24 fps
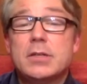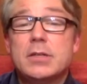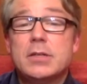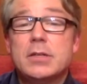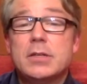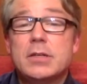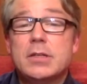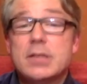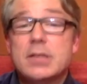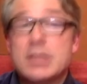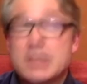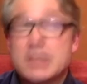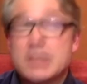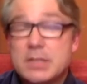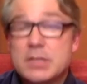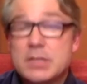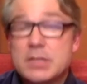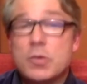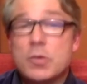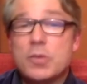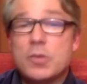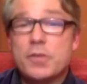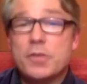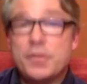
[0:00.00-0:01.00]
This is
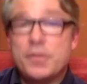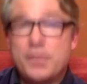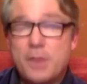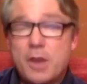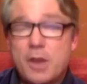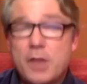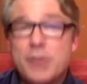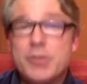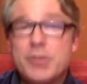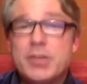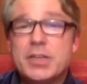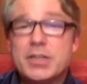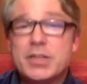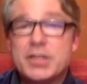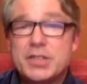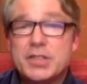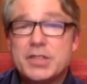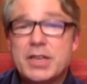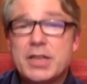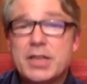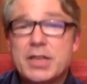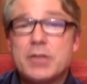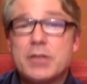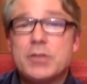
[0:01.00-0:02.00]
what the Father is
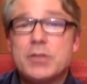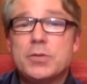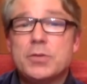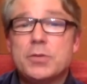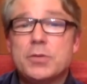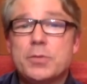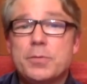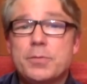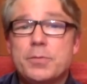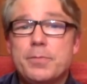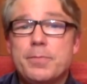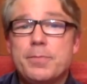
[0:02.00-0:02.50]
saying to you.